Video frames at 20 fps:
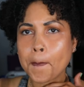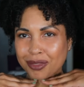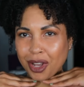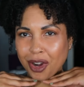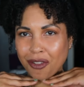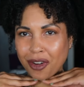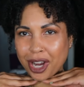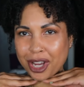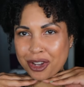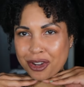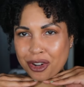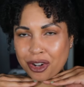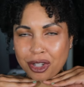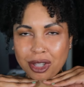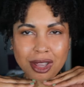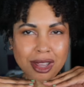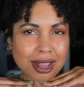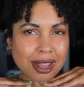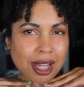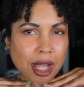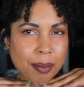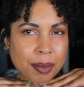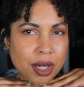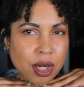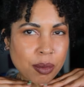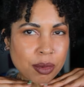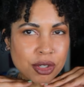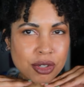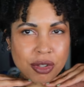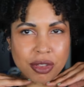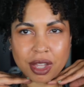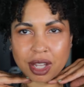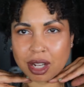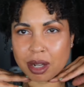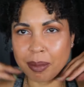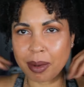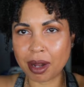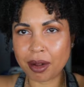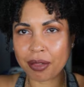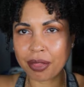All right, y'all, let me know what you think
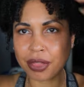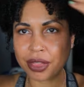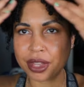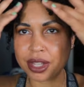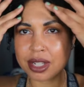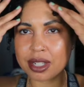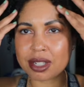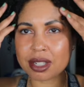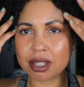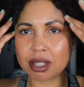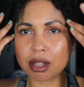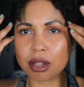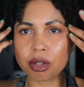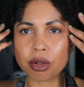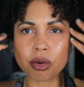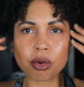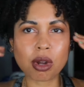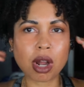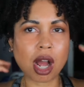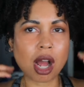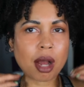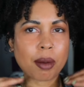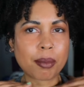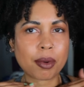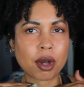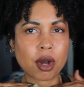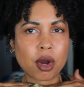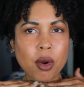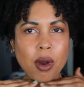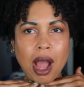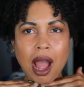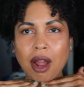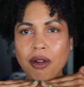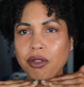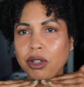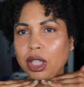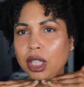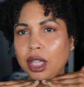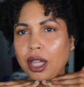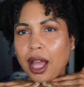about this little combo. I
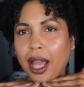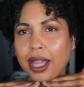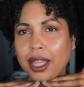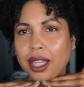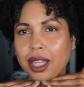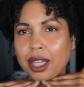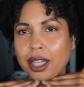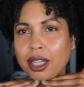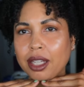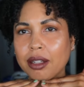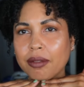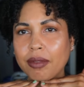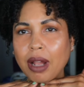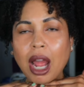really like it.